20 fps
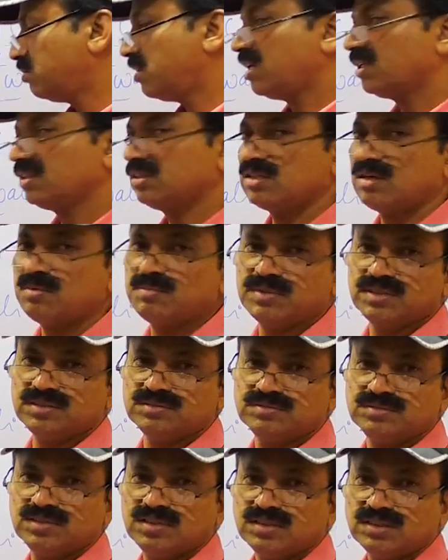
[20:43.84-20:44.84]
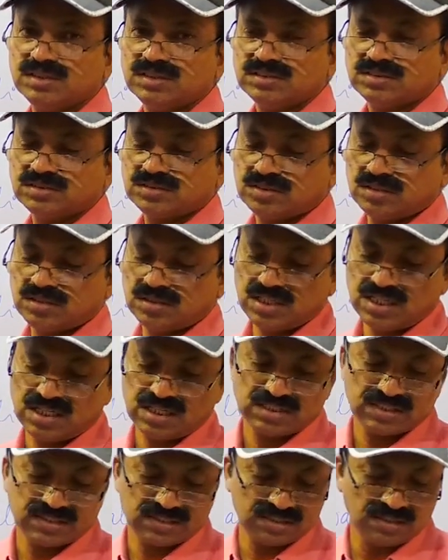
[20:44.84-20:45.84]
Mahatamin. So
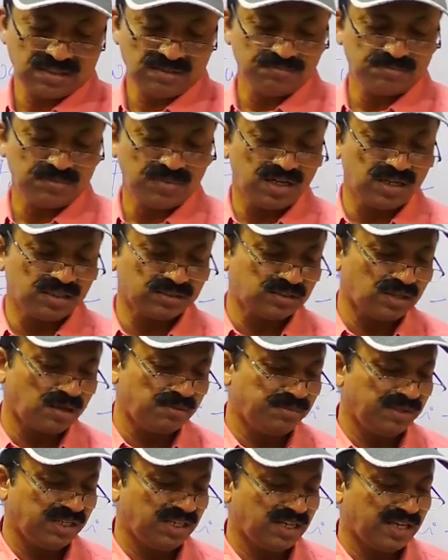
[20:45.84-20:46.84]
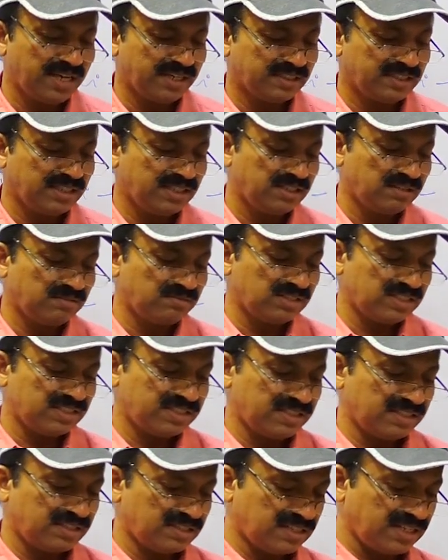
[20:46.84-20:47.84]
there is Mahatamin, like that it was
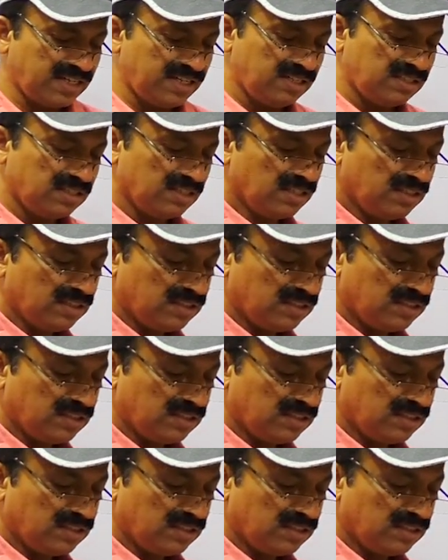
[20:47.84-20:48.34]
said, right?